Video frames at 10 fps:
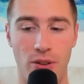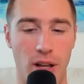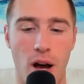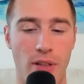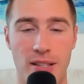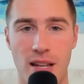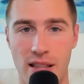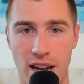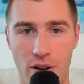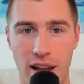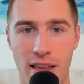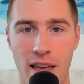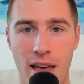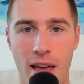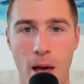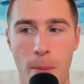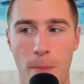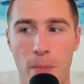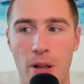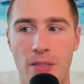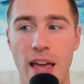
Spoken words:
You're like, oh, that's not that great. But